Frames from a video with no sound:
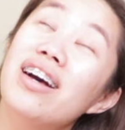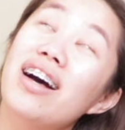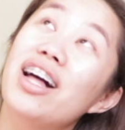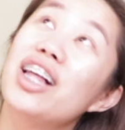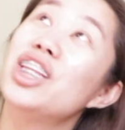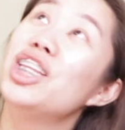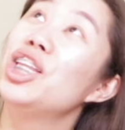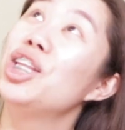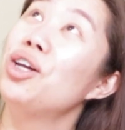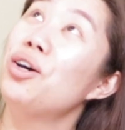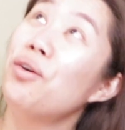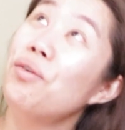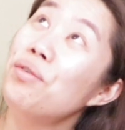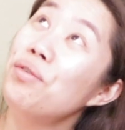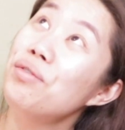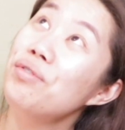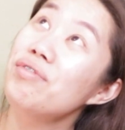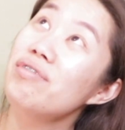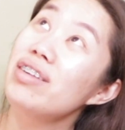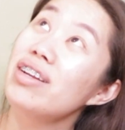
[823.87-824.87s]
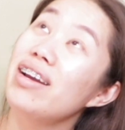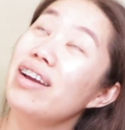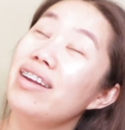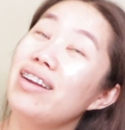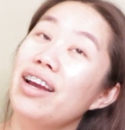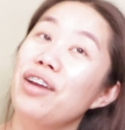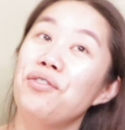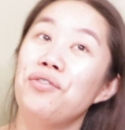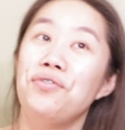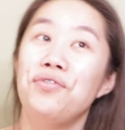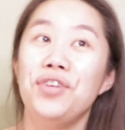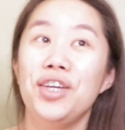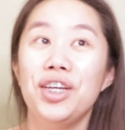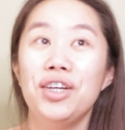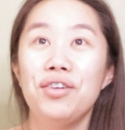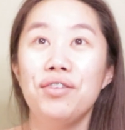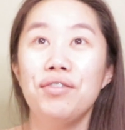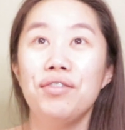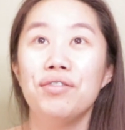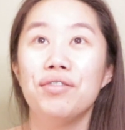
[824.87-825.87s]
alone, and I
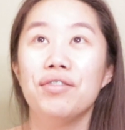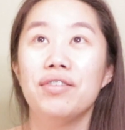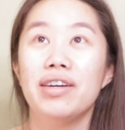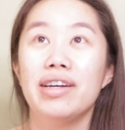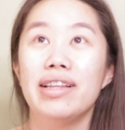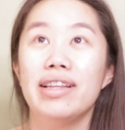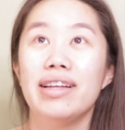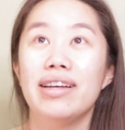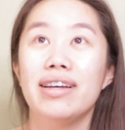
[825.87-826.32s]
feel